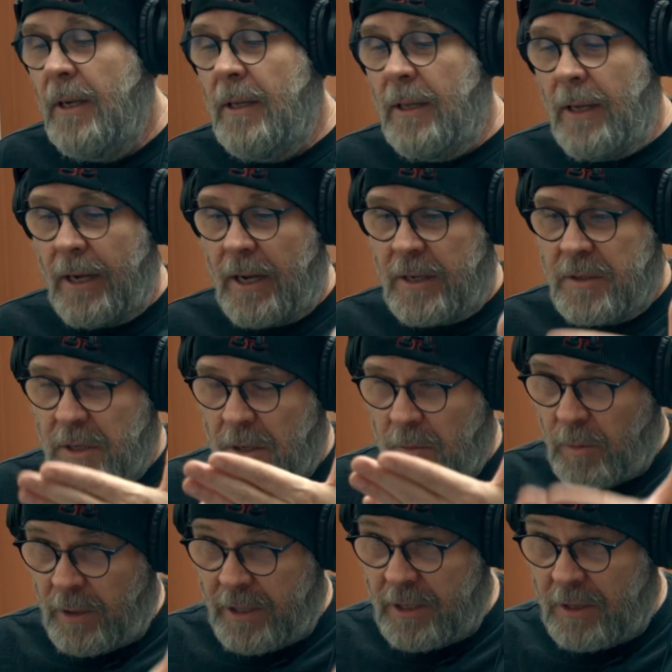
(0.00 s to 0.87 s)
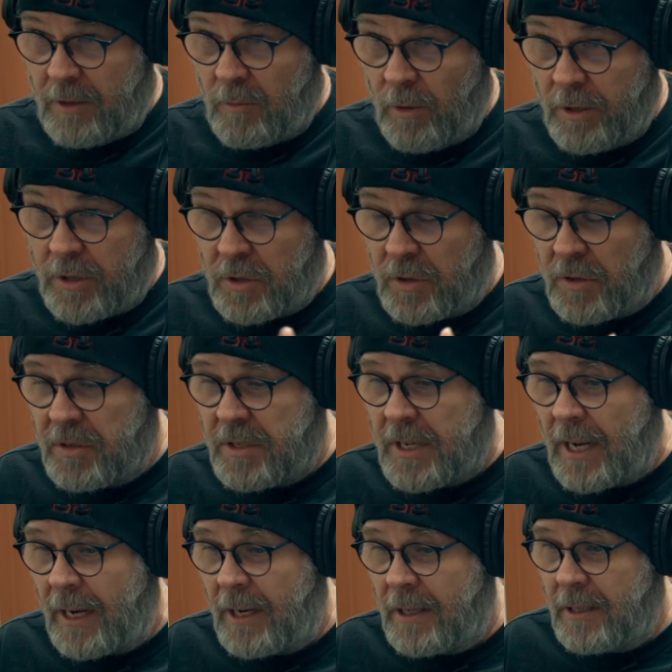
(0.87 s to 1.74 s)
Like I said, we did Richard
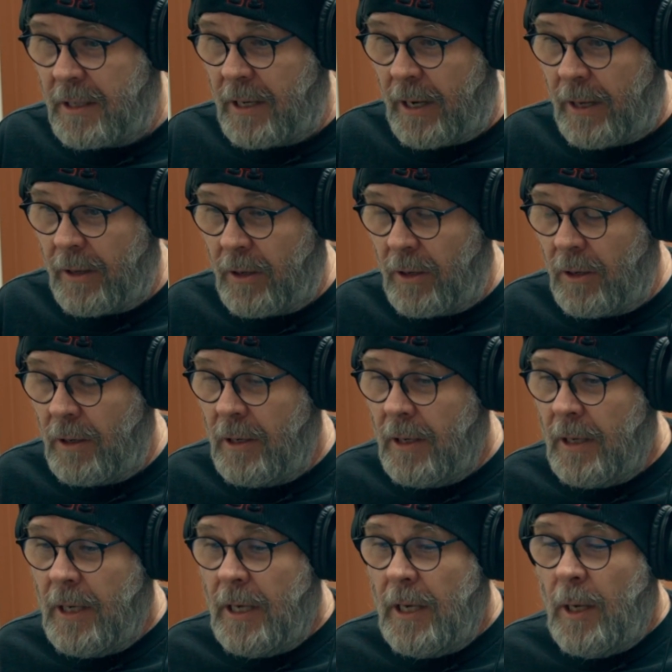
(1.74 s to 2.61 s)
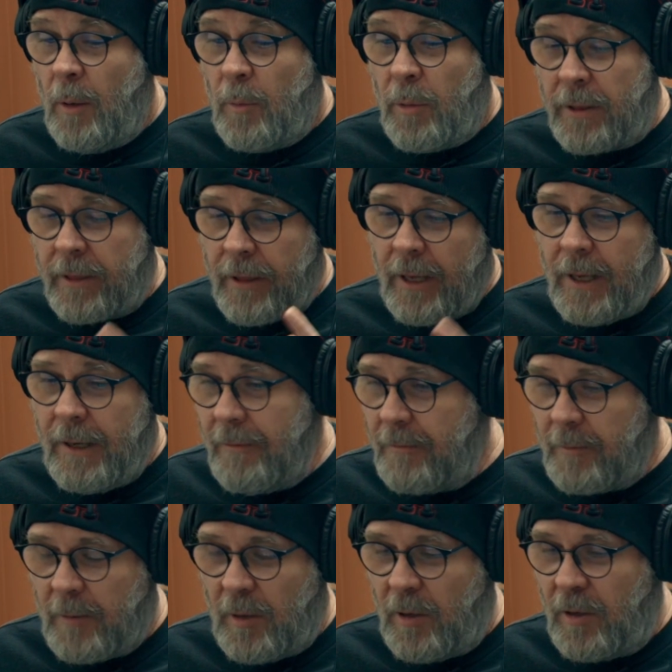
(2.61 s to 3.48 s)
II together. But
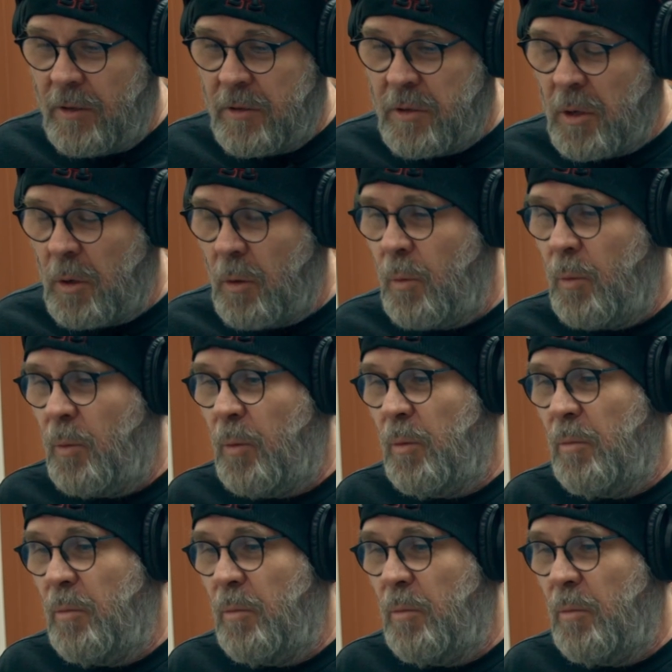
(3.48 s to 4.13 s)
then, so